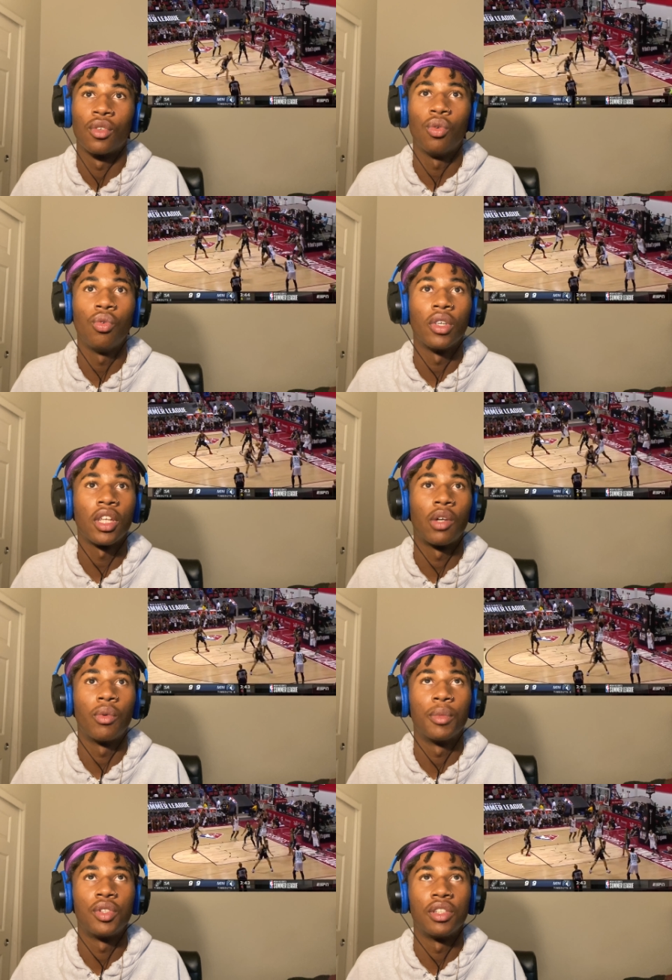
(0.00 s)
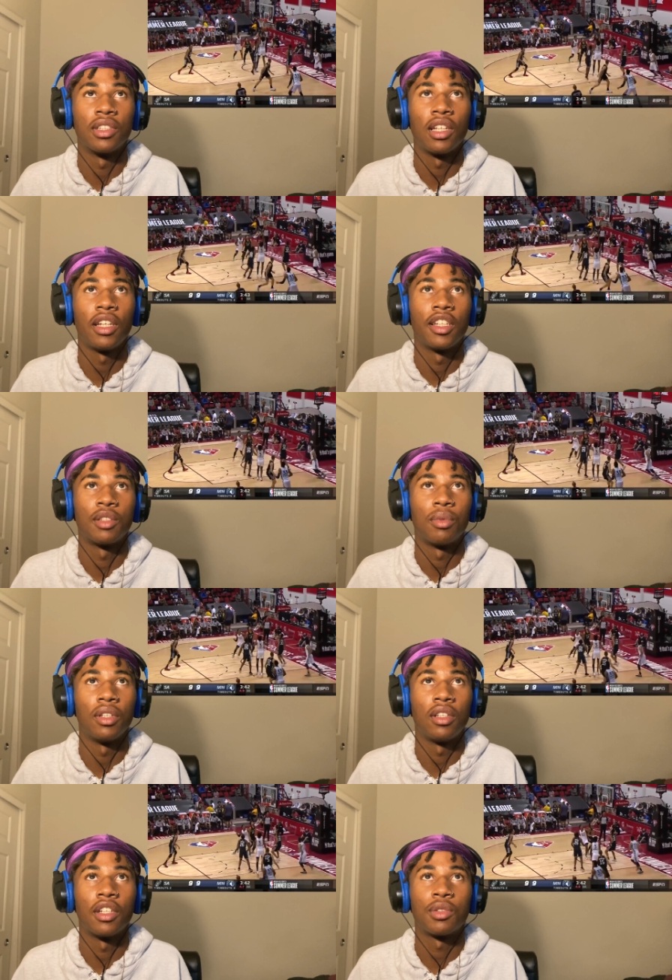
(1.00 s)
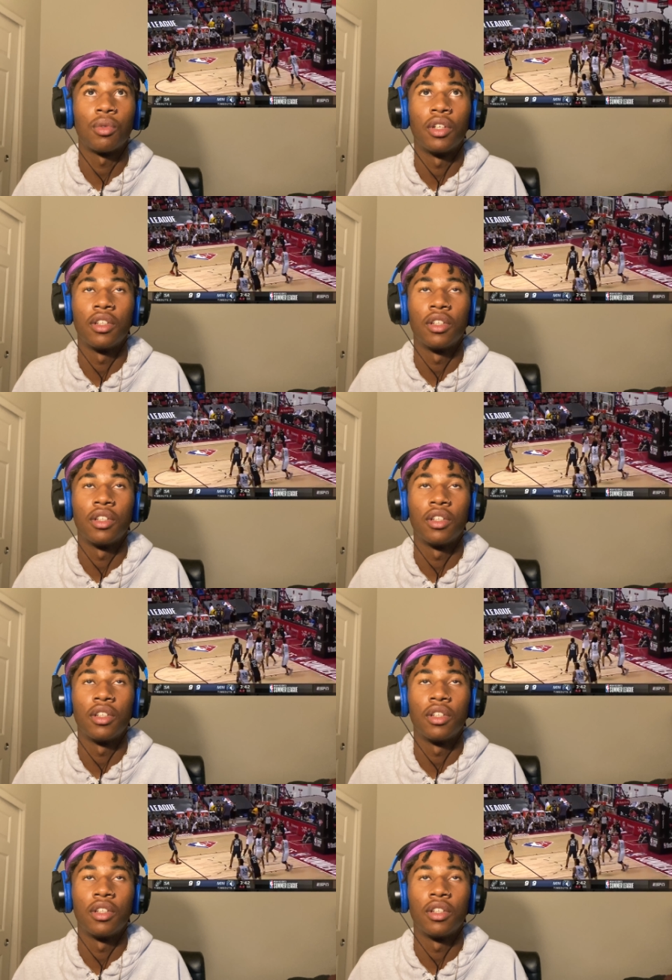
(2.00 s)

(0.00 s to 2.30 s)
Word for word: Ooh, I thought it went between his legs, Daniels. but guess what?